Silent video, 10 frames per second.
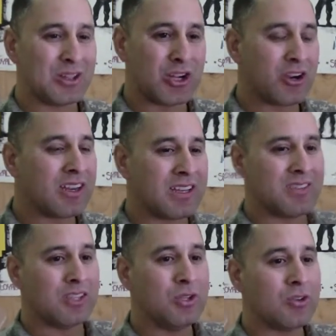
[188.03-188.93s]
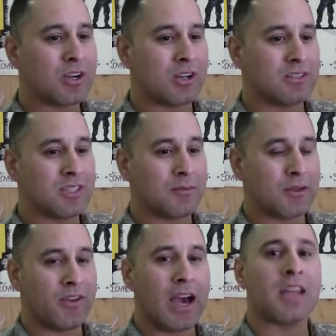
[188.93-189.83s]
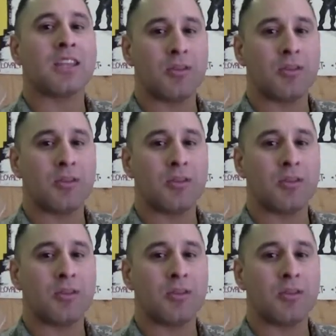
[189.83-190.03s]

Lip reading: learning the new concept of how to